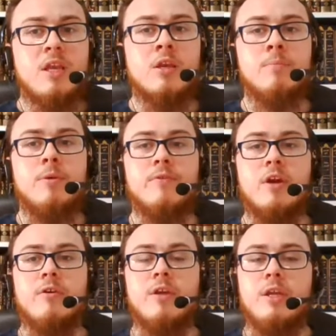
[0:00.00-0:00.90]
It can be
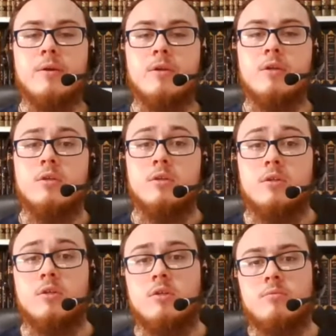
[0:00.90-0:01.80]
very
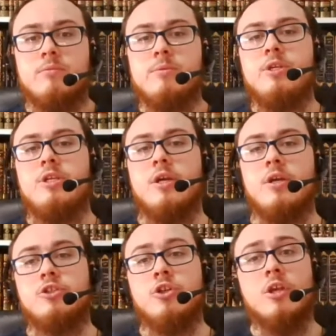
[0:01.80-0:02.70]
maybe
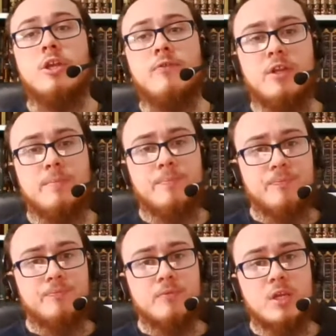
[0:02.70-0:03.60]
shocking for them.
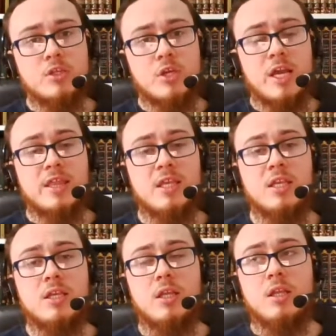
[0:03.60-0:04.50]
So I
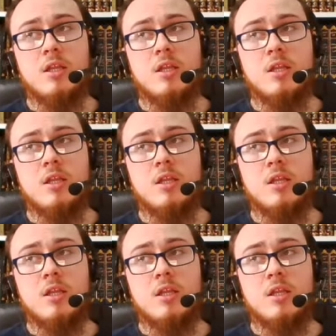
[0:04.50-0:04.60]
think